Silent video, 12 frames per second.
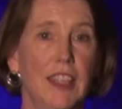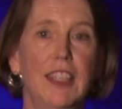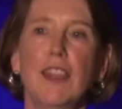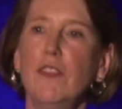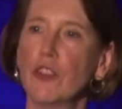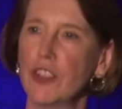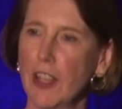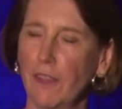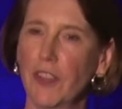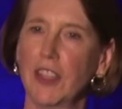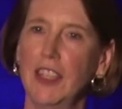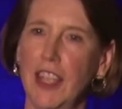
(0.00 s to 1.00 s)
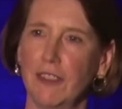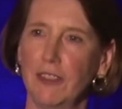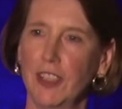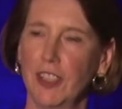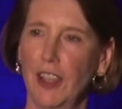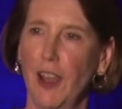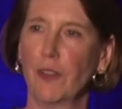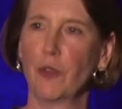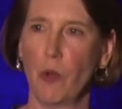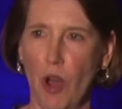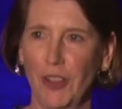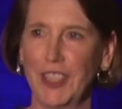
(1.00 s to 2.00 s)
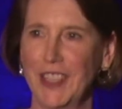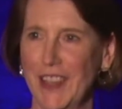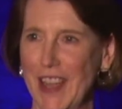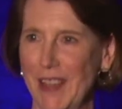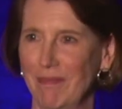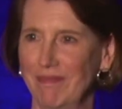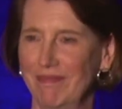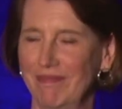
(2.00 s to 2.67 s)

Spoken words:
Give yourself the gift of quality time.